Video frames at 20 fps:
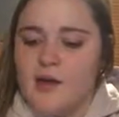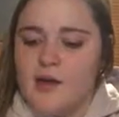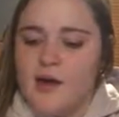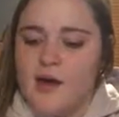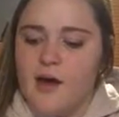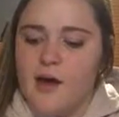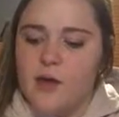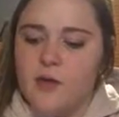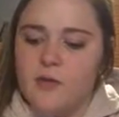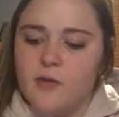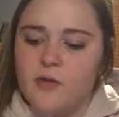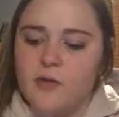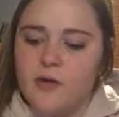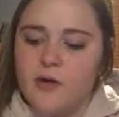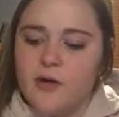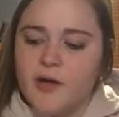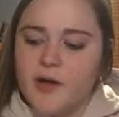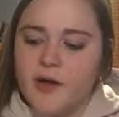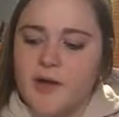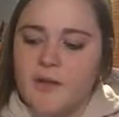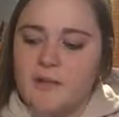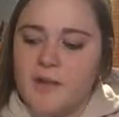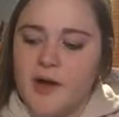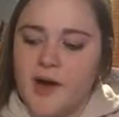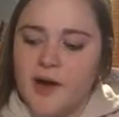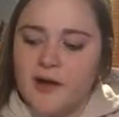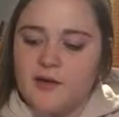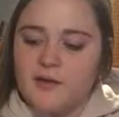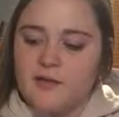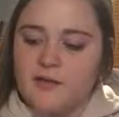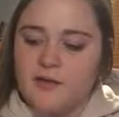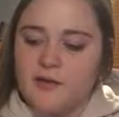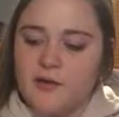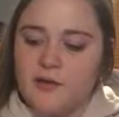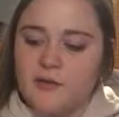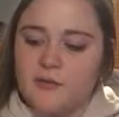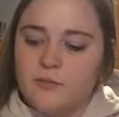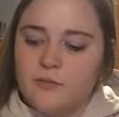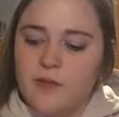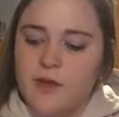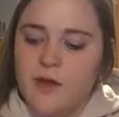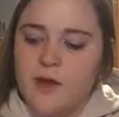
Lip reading: helpful or impactful,